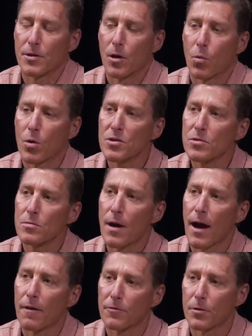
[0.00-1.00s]
you know, once you
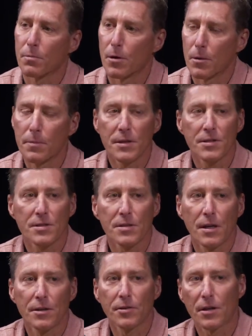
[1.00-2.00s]
have your purpose
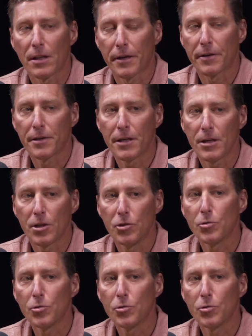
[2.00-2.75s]
and your clarity,